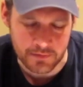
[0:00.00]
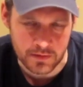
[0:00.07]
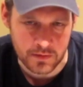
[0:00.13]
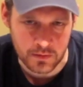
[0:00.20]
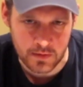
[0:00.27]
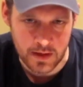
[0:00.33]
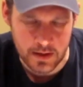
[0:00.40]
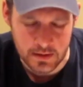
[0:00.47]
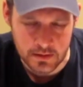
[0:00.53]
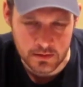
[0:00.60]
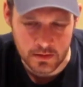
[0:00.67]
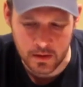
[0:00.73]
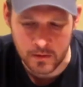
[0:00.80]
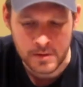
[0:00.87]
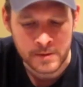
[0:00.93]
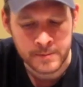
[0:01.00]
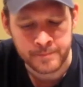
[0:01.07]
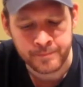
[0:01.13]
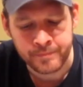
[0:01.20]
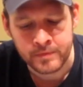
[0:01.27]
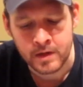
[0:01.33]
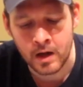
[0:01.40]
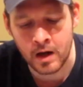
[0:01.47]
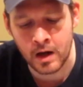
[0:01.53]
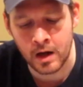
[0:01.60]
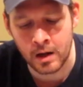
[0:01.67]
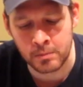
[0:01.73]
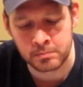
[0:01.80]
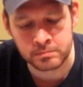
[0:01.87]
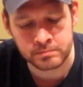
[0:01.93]
to do that,
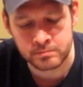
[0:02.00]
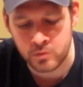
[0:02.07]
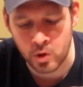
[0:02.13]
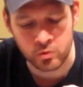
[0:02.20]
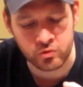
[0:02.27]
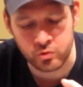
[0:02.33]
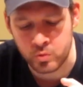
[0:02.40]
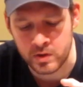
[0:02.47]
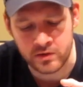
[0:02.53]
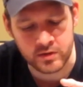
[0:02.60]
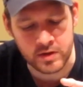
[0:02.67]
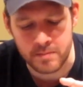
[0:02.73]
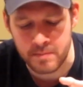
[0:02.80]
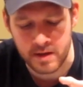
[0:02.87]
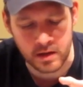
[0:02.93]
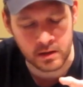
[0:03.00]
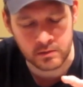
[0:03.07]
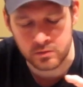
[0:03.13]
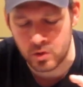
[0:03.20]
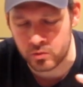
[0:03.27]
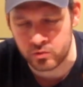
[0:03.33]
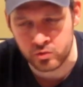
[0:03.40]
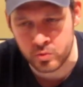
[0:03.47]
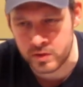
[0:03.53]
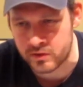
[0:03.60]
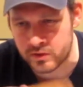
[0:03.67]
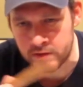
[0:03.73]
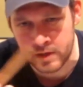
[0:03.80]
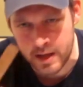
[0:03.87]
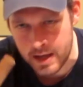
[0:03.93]
Don't squeeze in the middle. Don't squeeze
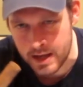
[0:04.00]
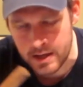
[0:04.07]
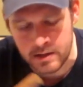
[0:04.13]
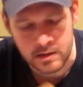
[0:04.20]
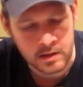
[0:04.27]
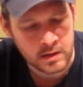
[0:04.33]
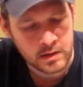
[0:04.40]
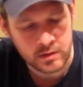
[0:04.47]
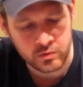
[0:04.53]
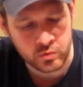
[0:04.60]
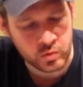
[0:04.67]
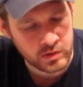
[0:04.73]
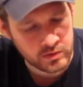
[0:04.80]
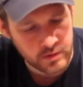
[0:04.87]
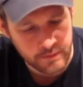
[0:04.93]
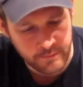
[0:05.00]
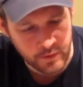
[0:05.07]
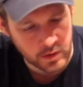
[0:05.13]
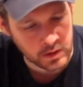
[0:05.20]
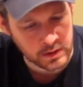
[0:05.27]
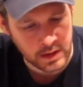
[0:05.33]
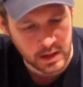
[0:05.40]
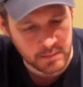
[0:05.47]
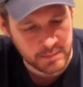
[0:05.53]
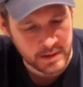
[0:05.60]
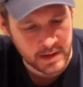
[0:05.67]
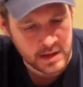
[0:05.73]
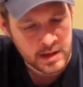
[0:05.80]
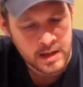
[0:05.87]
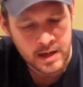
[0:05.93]
at the head. You squeeze the foot a little
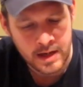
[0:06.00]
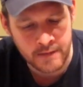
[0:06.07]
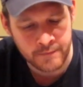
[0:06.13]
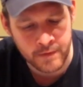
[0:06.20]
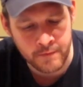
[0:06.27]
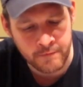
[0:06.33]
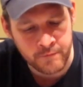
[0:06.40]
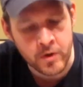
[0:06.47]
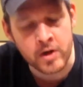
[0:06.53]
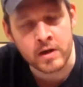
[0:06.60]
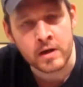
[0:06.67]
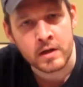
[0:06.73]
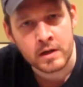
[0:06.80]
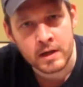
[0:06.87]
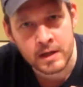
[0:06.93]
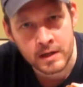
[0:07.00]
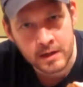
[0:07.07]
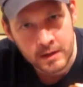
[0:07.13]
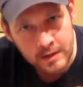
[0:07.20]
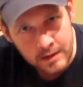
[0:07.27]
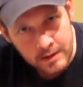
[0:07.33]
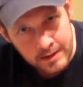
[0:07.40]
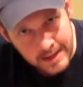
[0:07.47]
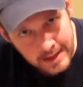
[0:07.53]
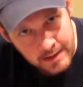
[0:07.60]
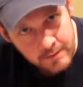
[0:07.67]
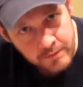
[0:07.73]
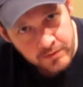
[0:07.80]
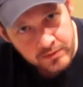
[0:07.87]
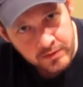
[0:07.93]
bit. If the foot
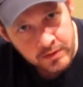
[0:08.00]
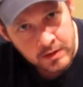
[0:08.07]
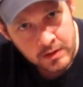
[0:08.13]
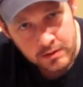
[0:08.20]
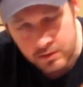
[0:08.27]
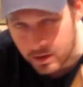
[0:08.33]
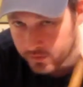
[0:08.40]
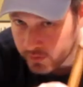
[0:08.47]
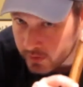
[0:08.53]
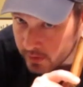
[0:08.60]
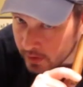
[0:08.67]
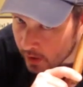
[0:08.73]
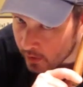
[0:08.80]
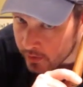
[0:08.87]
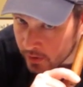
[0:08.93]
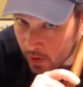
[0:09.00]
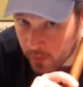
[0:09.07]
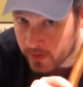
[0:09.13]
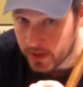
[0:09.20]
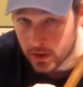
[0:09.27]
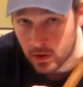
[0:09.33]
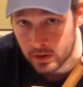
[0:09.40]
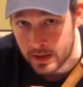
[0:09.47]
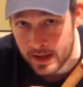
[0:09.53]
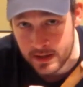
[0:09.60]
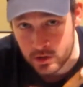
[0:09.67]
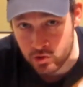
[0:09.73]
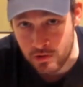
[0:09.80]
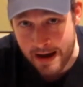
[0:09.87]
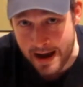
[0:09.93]
gives, doesn't, you don't hear a lot
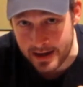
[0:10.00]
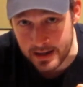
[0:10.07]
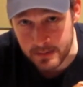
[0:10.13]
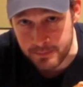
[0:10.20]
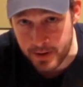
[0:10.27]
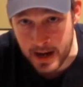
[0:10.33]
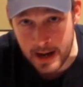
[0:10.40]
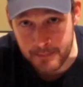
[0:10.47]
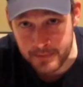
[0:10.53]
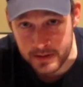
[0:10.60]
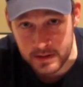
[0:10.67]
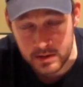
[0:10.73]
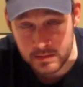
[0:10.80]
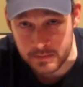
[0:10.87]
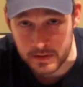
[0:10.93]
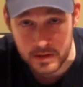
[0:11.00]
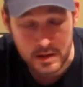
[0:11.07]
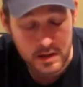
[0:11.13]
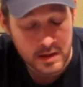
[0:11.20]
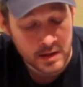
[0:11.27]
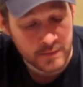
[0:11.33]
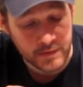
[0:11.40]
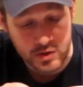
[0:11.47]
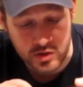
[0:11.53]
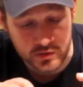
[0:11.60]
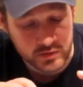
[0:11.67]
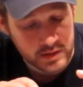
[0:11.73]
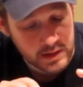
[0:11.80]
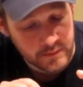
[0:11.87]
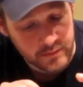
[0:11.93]
of cracking, popping. If it
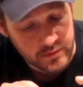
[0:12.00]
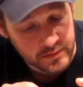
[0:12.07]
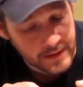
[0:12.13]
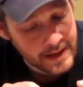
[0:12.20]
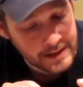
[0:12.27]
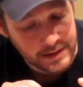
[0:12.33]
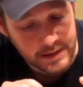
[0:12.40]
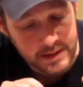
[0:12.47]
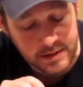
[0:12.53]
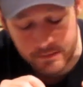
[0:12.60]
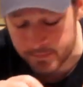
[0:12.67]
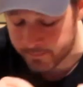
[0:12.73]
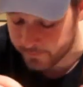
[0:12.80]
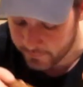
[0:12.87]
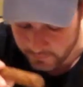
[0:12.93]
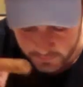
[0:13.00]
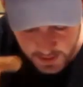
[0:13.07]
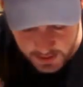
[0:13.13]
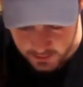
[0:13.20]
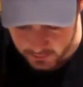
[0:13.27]
just gives slightly, then